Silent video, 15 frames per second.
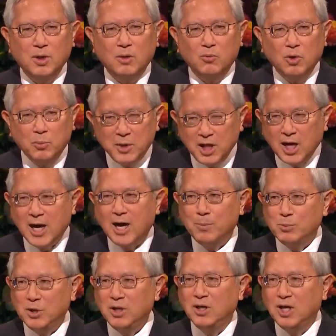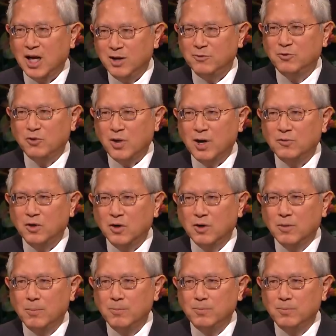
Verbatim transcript: will be happy and forever.